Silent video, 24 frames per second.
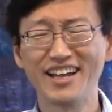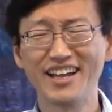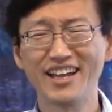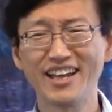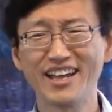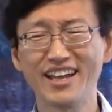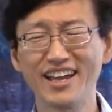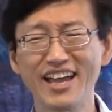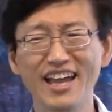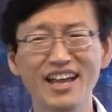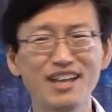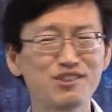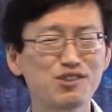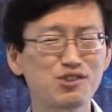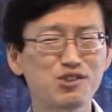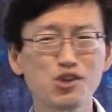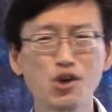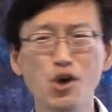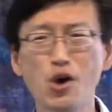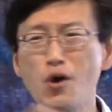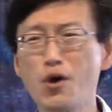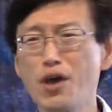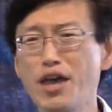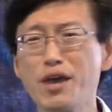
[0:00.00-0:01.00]
And
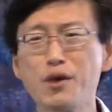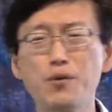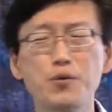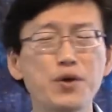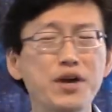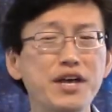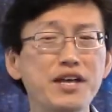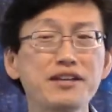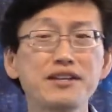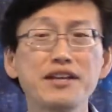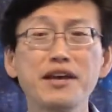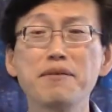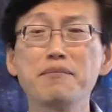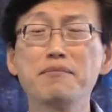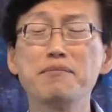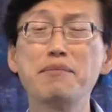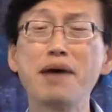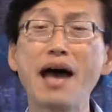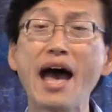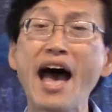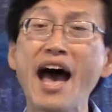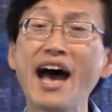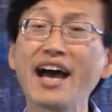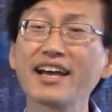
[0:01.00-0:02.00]
so it went
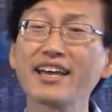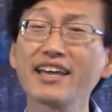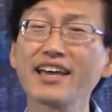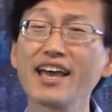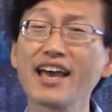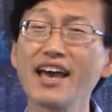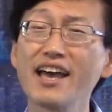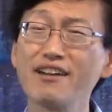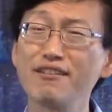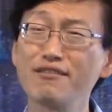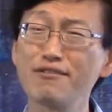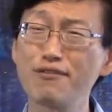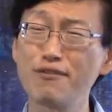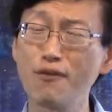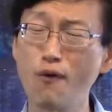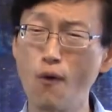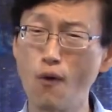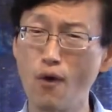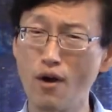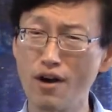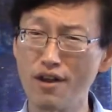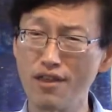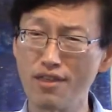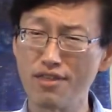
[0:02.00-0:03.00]
back and
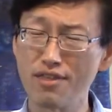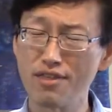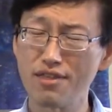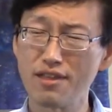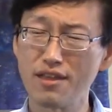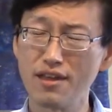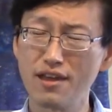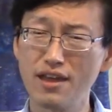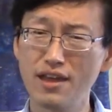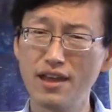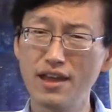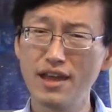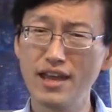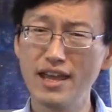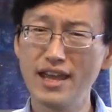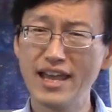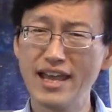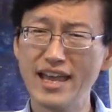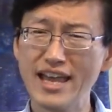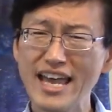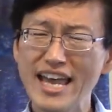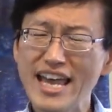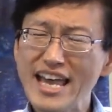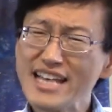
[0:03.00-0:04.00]
forth.
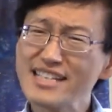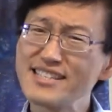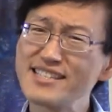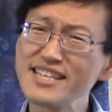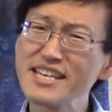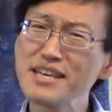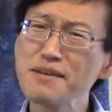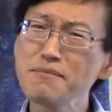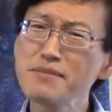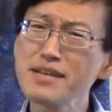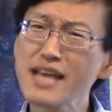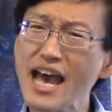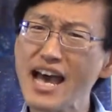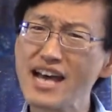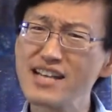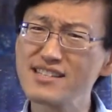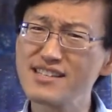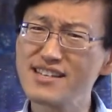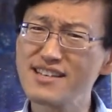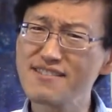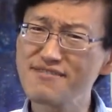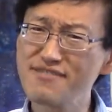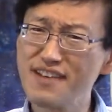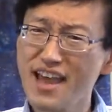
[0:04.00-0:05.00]
It seemed as
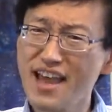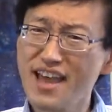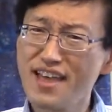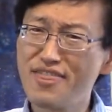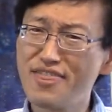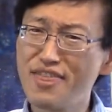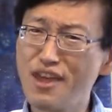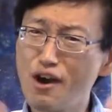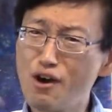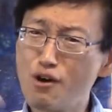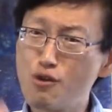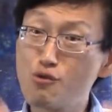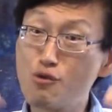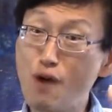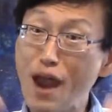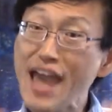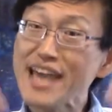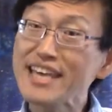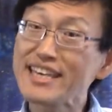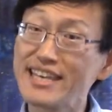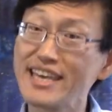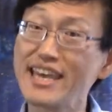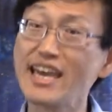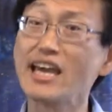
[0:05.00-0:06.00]
if their
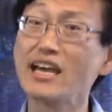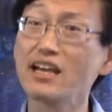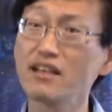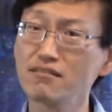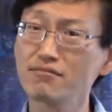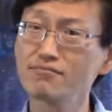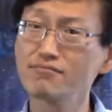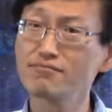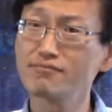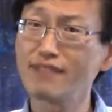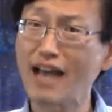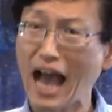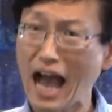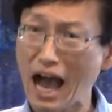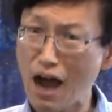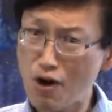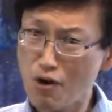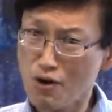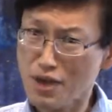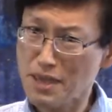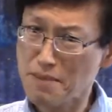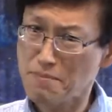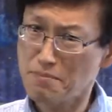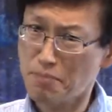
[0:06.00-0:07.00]
ranking,
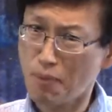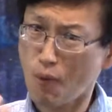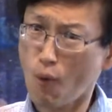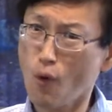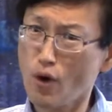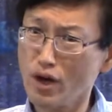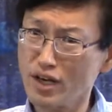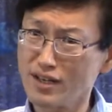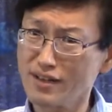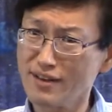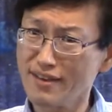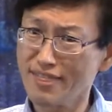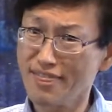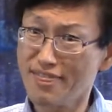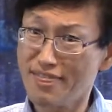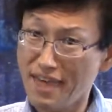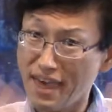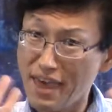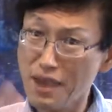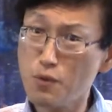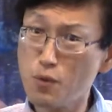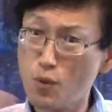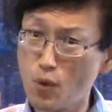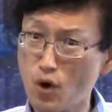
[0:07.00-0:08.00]
how important
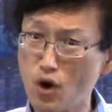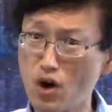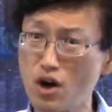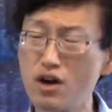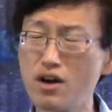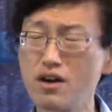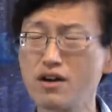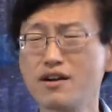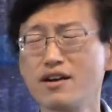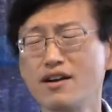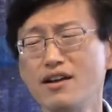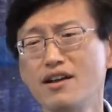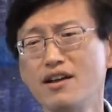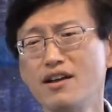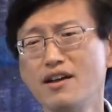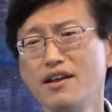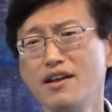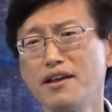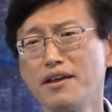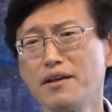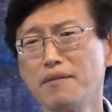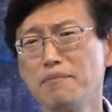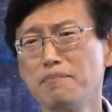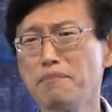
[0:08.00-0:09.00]
they were,
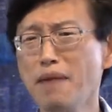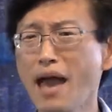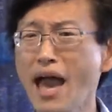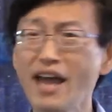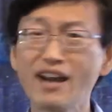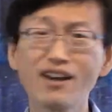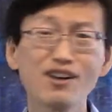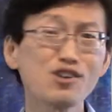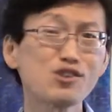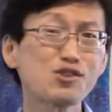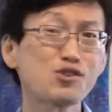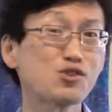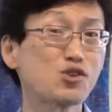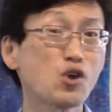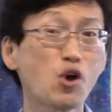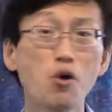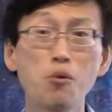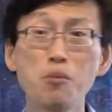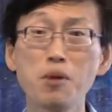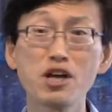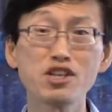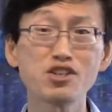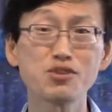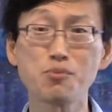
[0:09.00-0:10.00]
mattered so
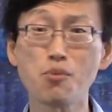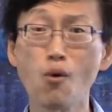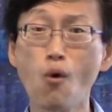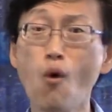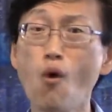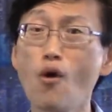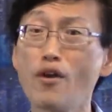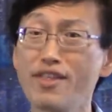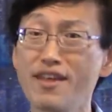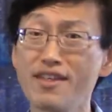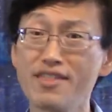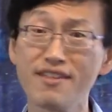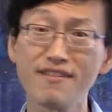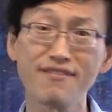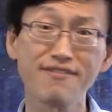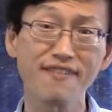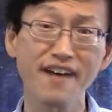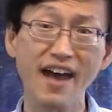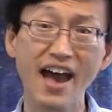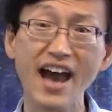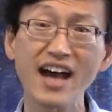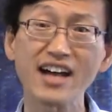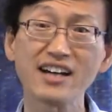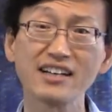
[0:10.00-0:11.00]
much more than the
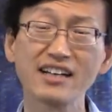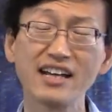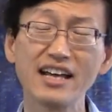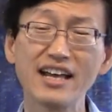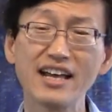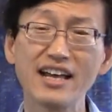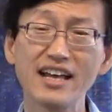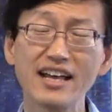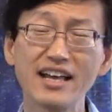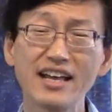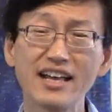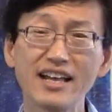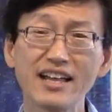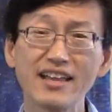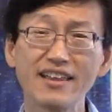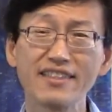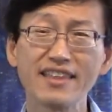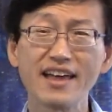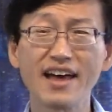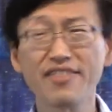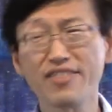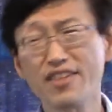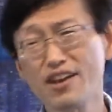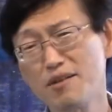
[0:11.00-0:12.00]
fact
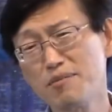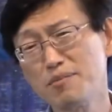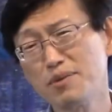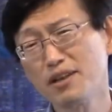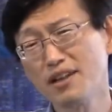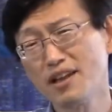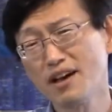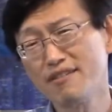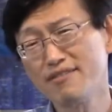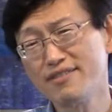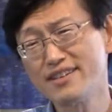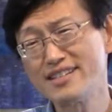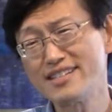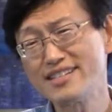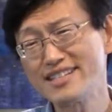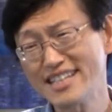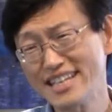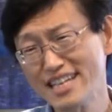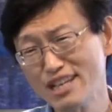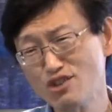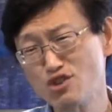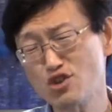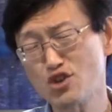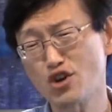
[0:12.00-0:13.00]
that their beloved
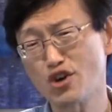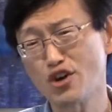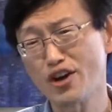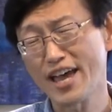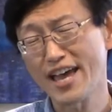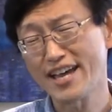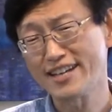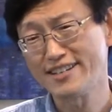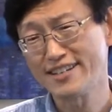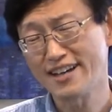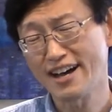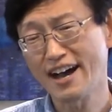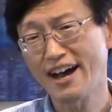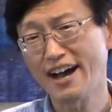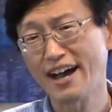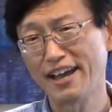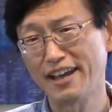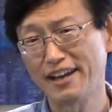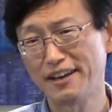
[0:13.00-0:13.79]
teacher had died.